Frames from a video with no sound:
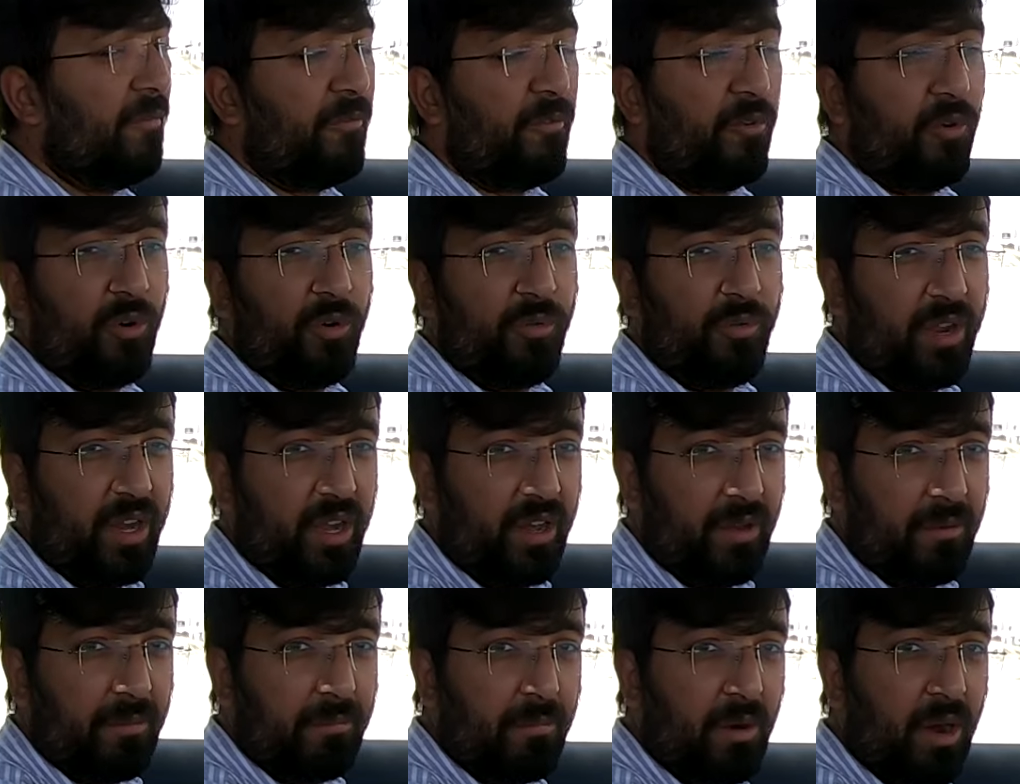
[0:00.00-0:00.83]
4-way
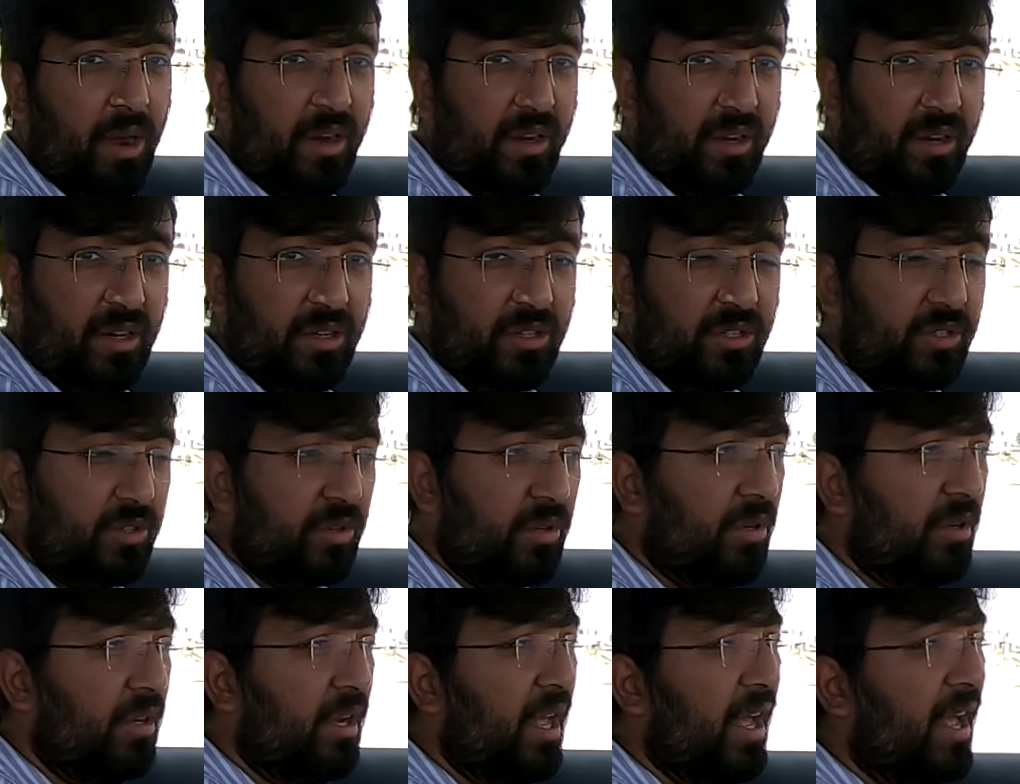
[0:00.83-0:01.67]
lumbar
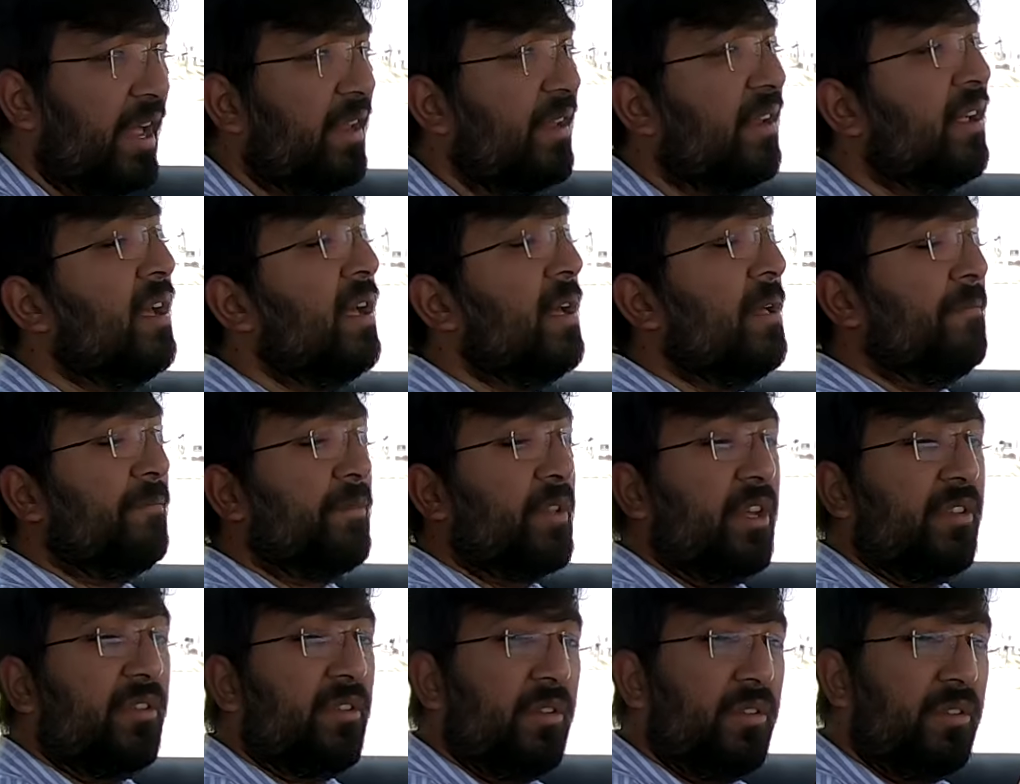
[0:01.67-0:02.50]
control, and
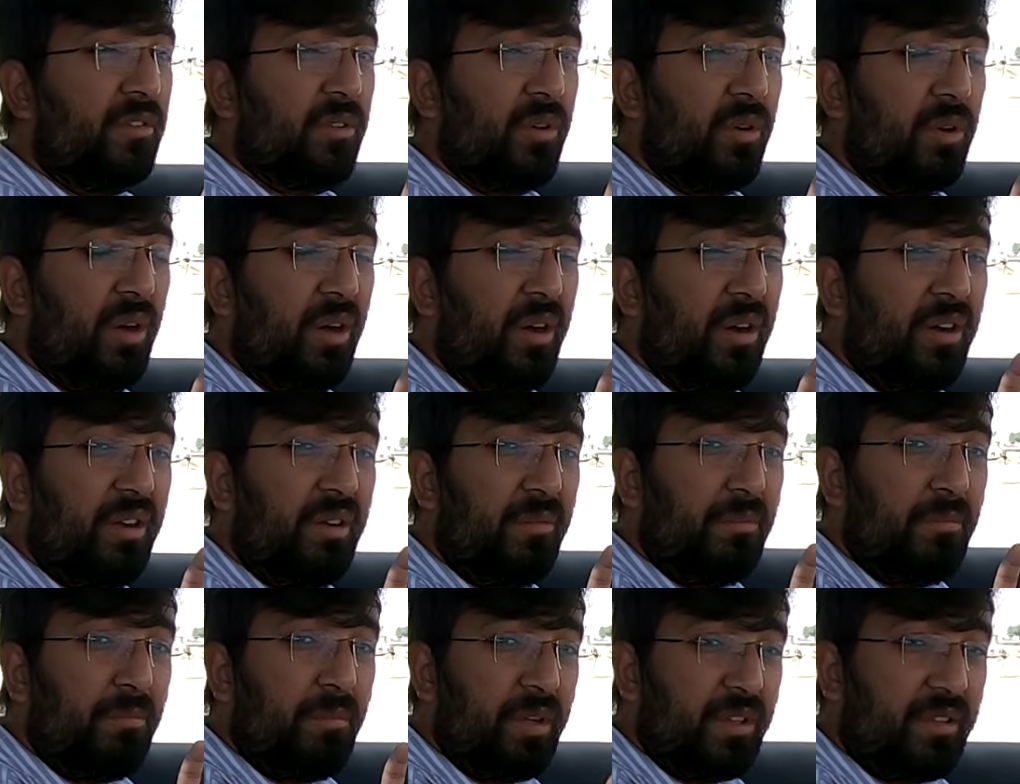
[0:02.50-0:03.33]
there's also
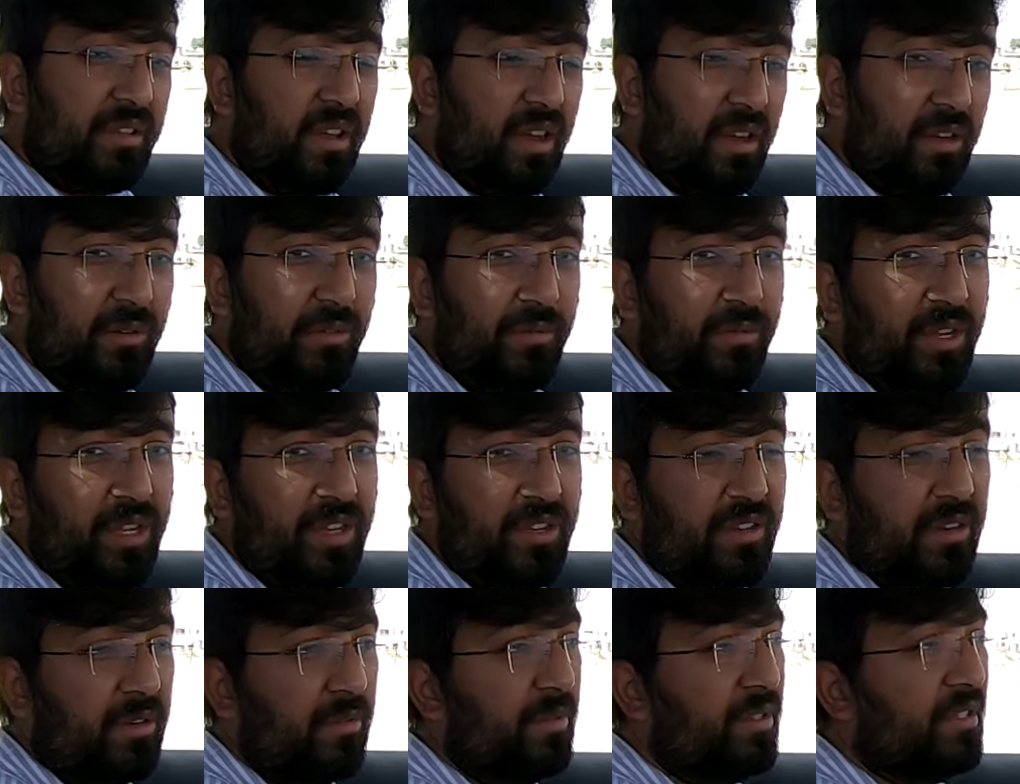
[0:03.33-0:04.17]
a massage
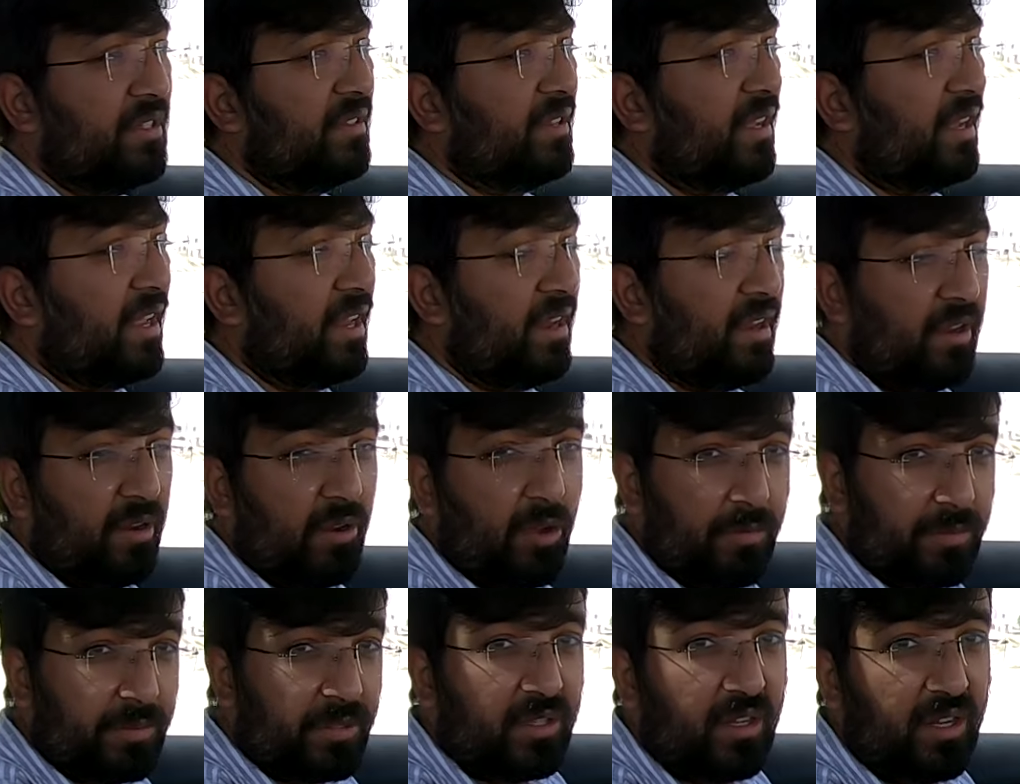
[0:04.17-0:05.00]
feature, which is again an
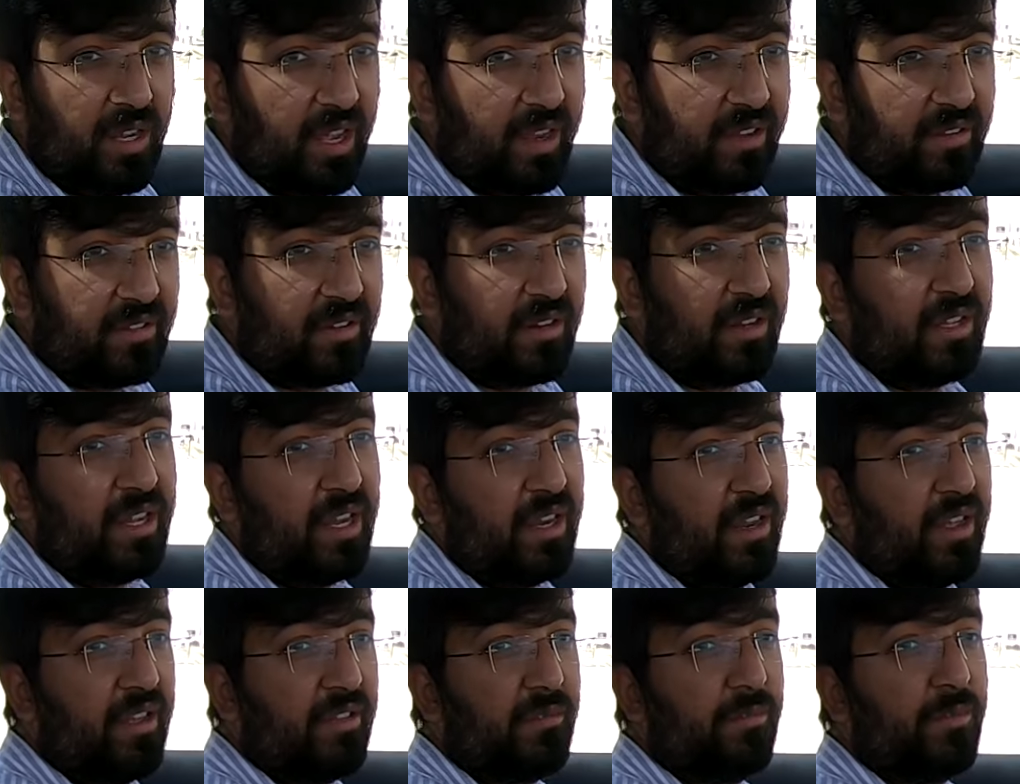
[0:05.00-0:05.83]
optional extra
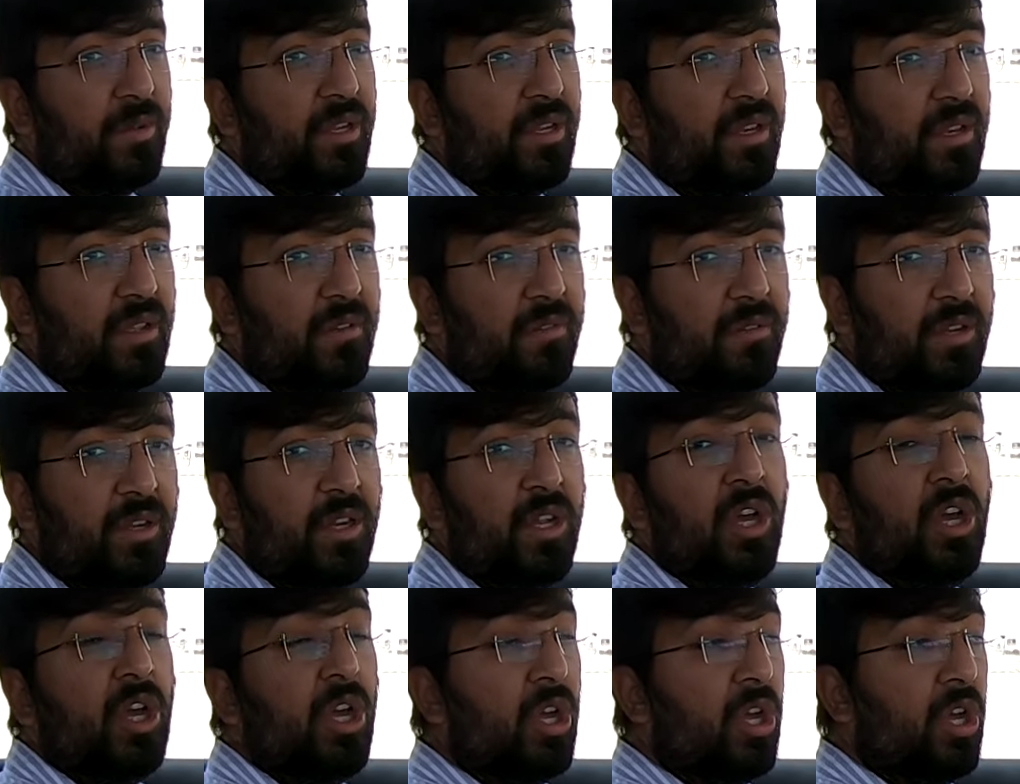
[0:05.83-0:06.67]
that has been given
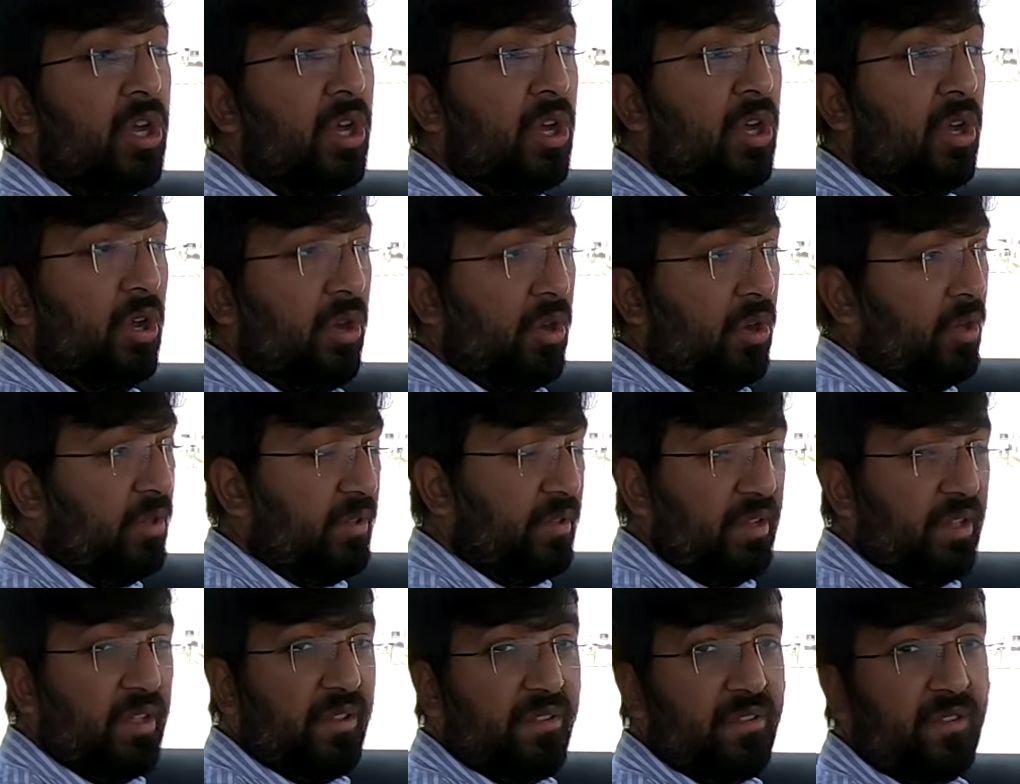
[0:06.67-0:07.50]

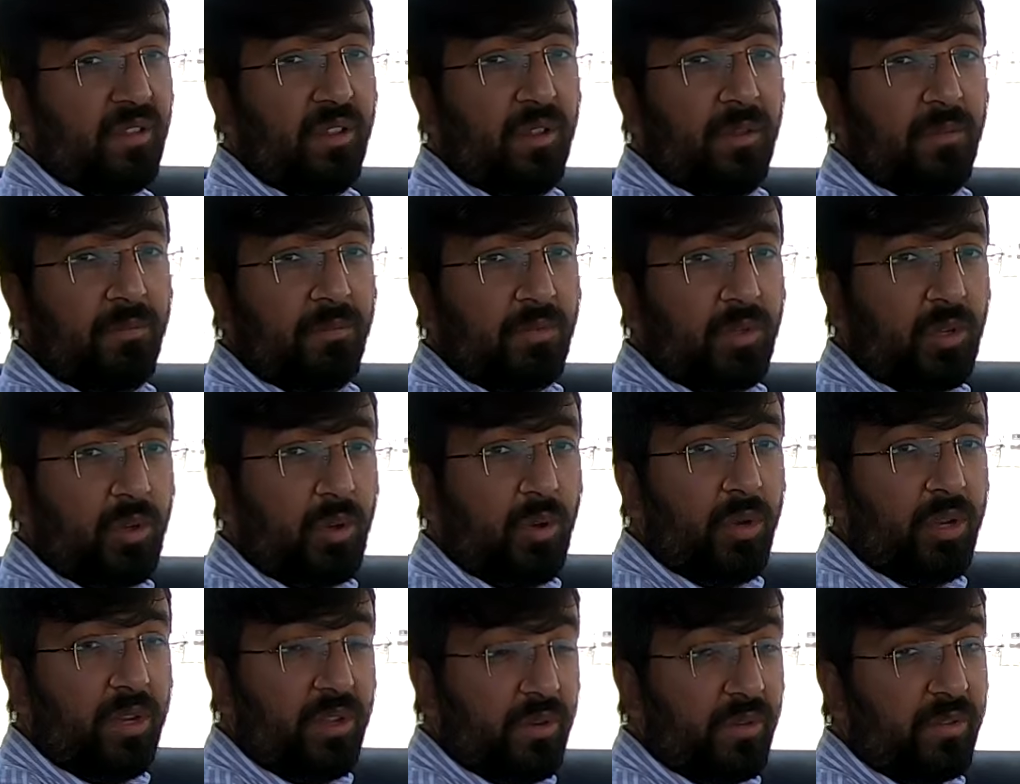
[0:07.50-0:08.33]
on this
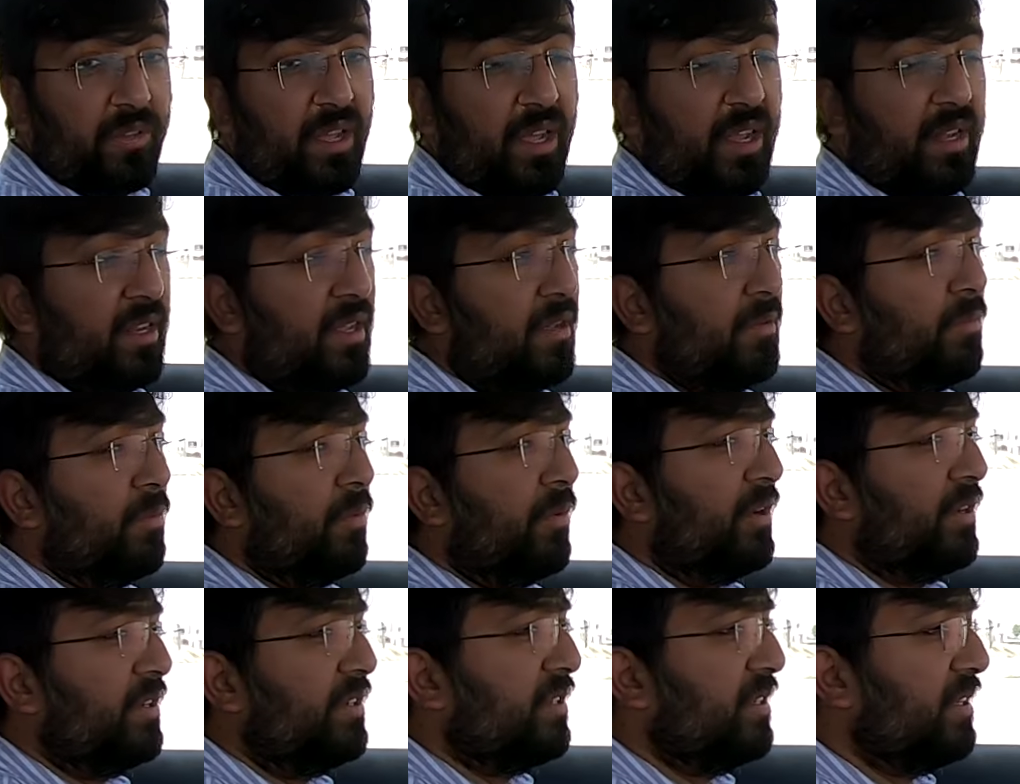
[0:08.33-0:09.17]
Koleos LE
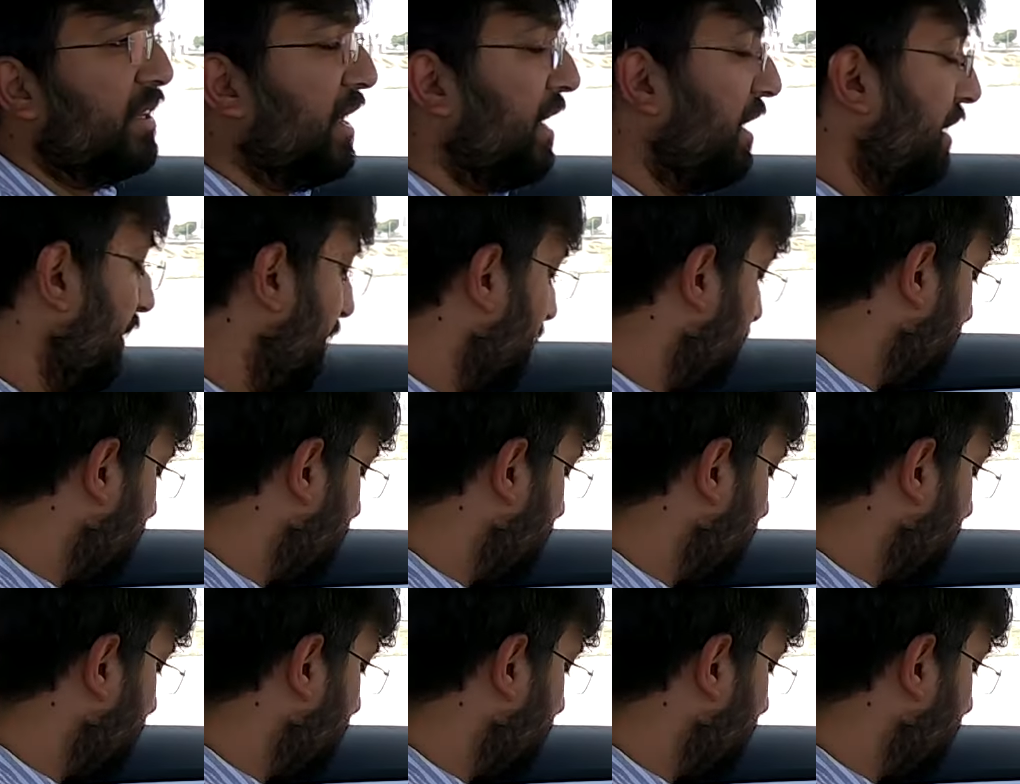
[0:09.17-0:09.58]
version, and